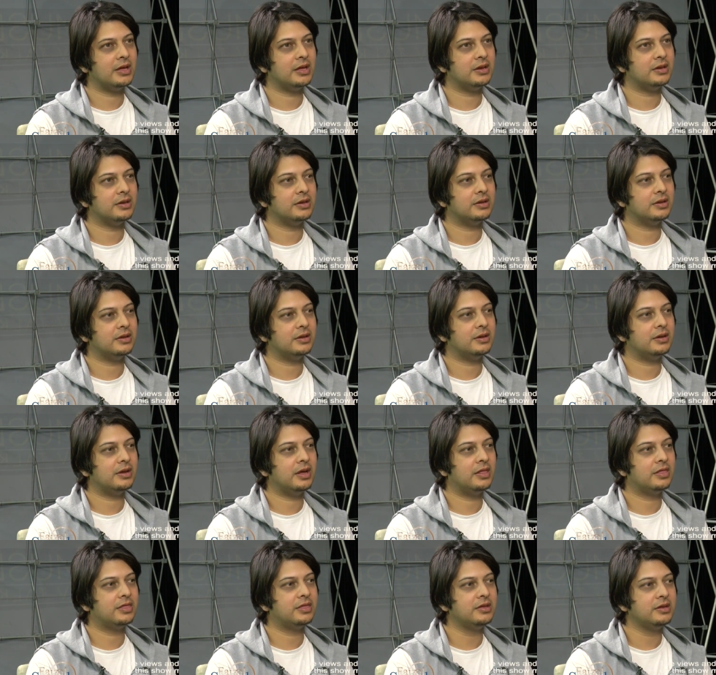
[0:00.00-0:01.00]

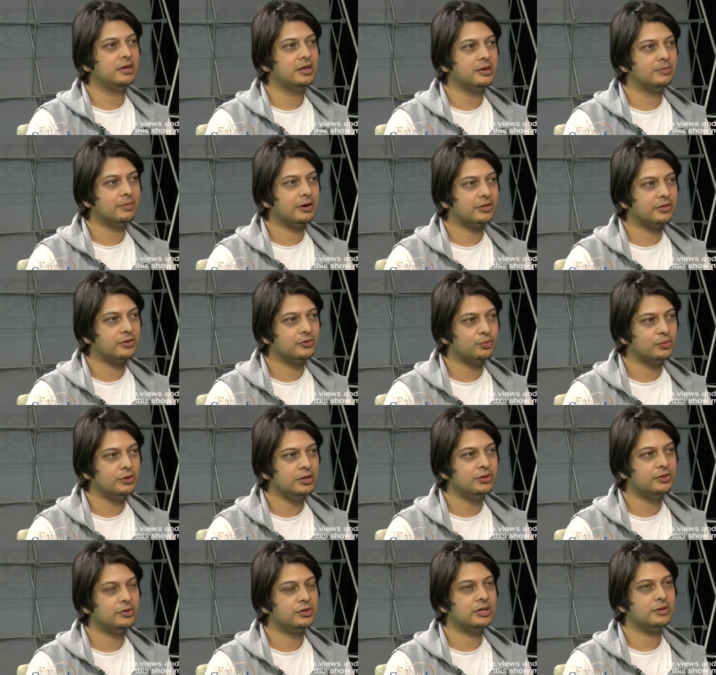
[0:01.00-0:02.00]
and thinking about
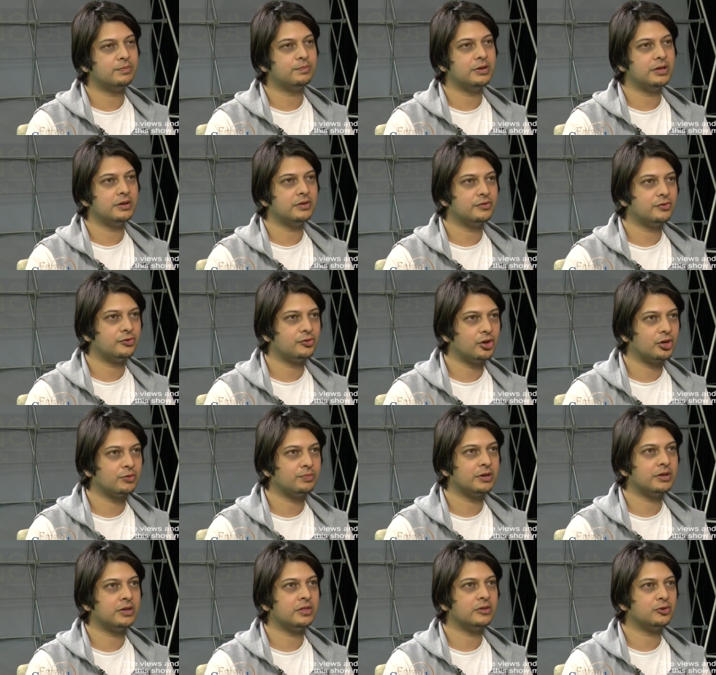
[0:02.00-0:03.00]
this, we need to get parents to
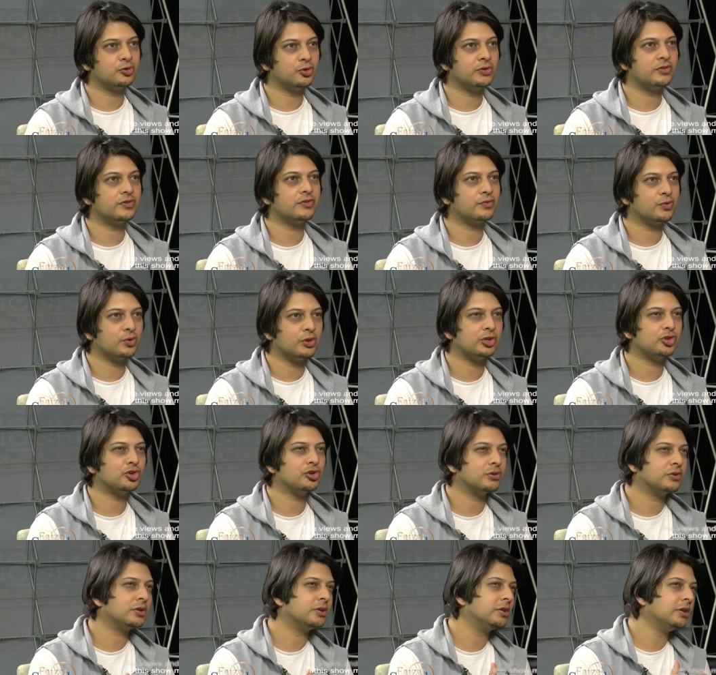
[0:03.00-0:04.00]
start making the choices for
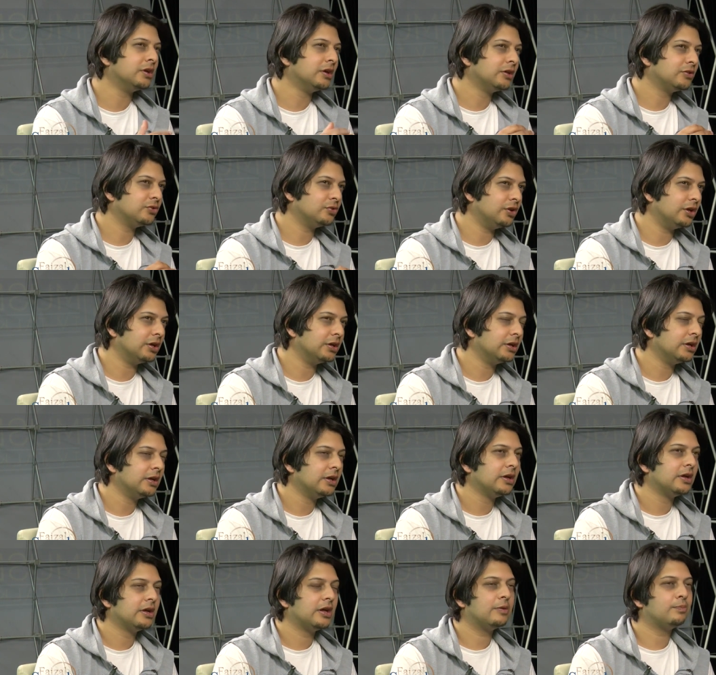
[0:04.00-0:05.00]
their children today.
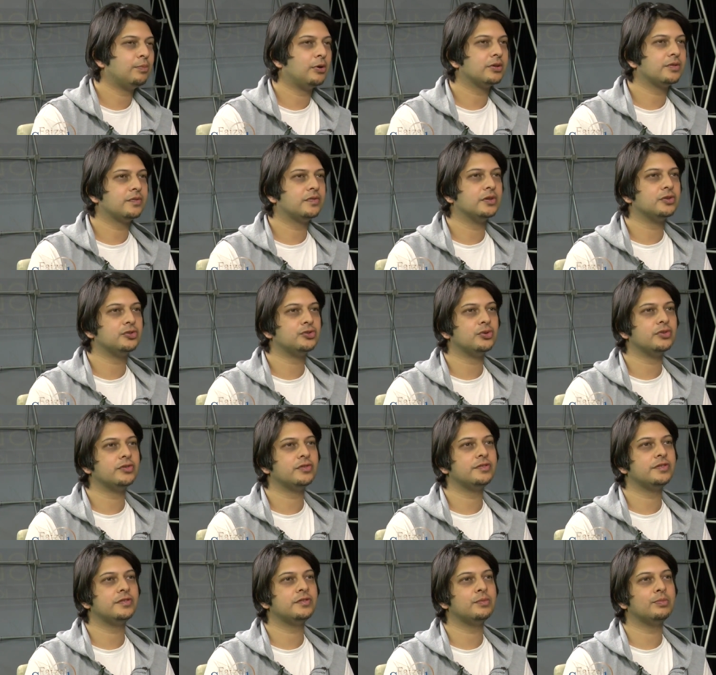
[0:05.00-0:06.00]
And part of those
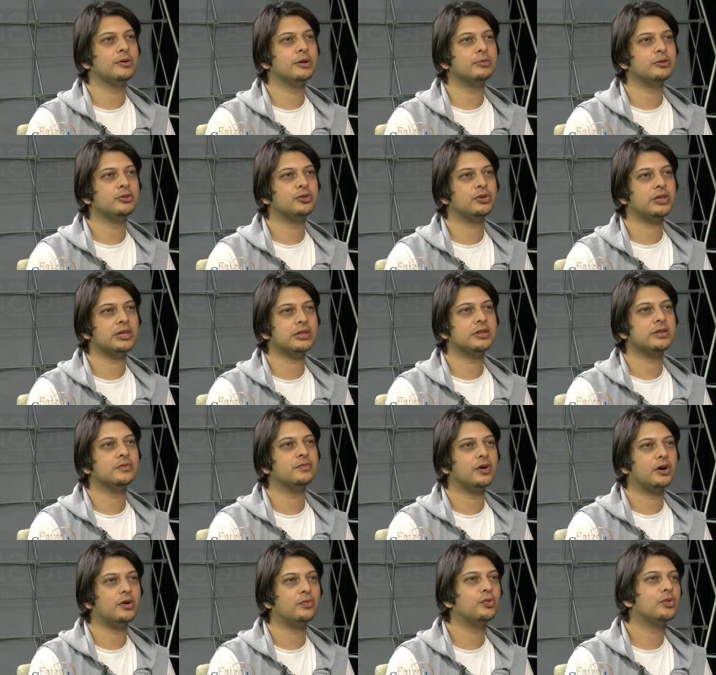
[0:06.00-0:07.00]
choices is to be able to
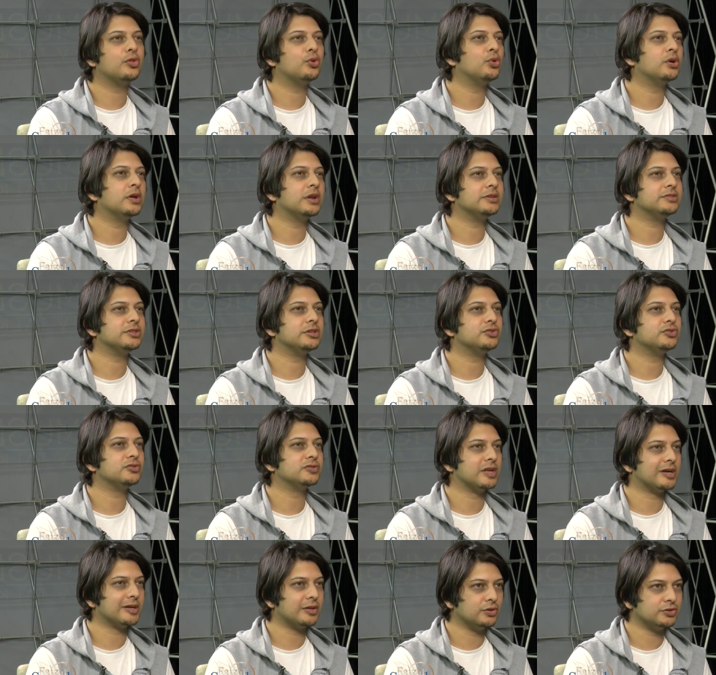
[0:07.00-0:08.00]
get involved with
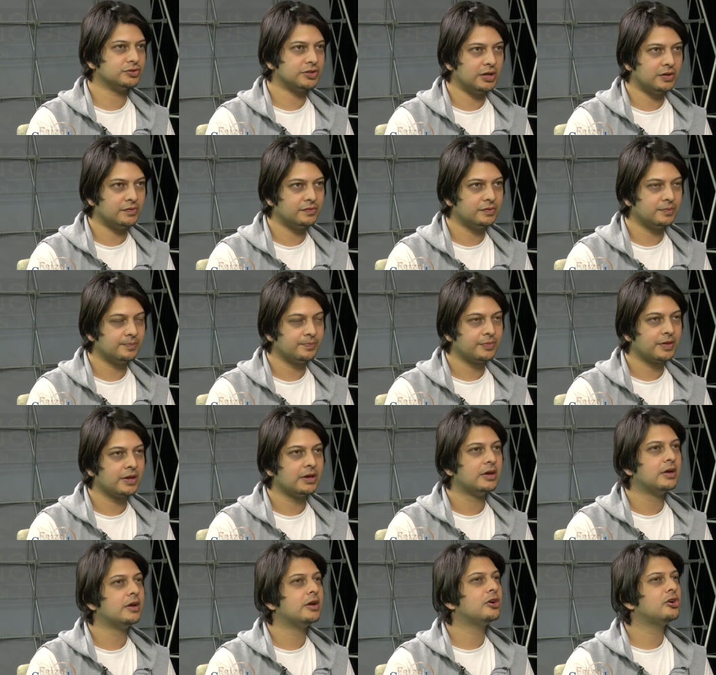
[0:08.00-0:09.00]
organizations like yourself. Yeah.
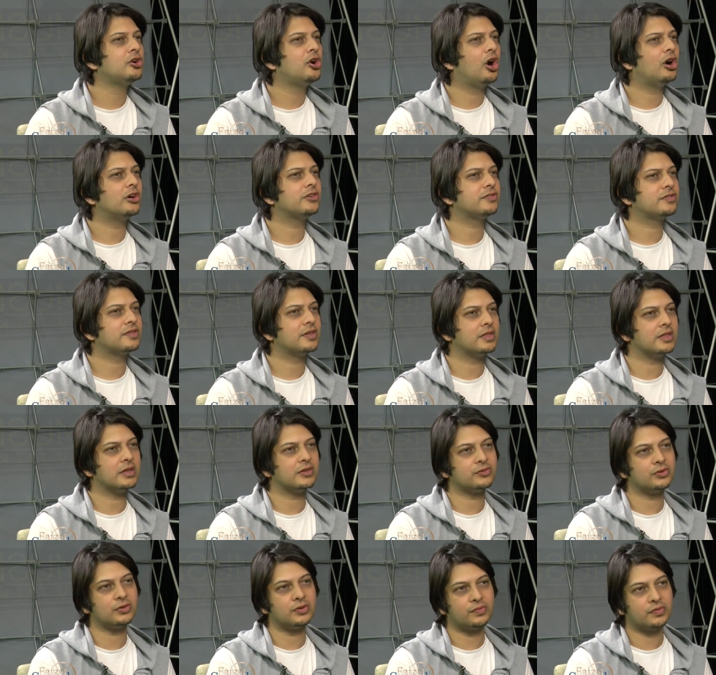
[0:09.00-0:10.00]
Cost
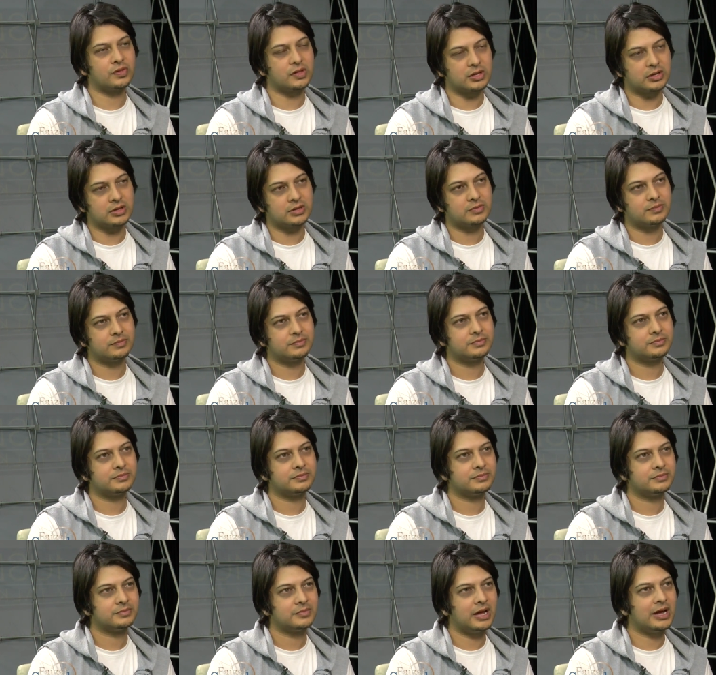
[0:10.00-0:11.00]
and that sort of thing.
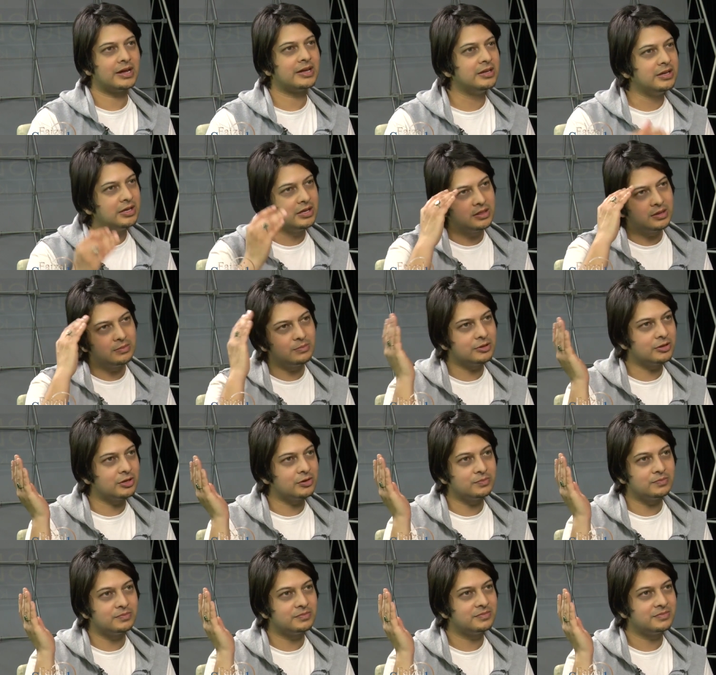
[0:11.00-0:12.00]
Yes. I can hear them
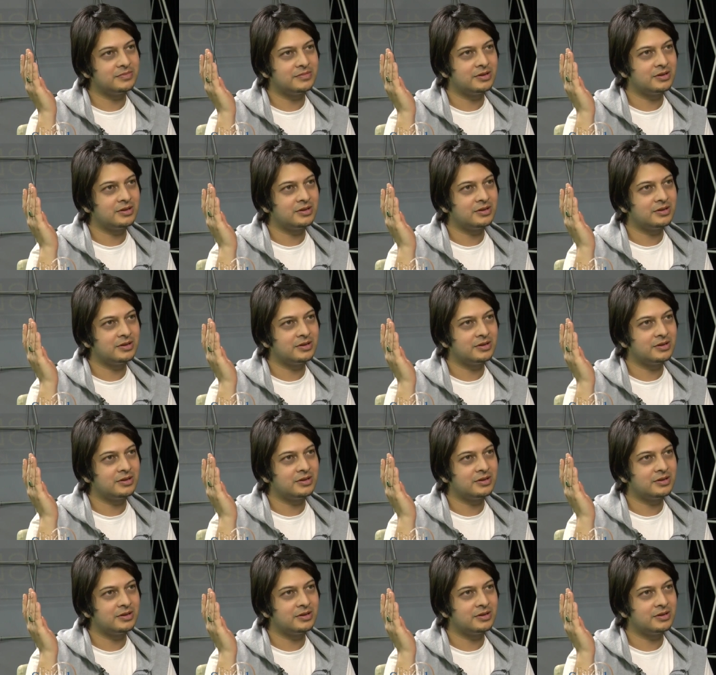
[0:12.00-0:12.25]
at home.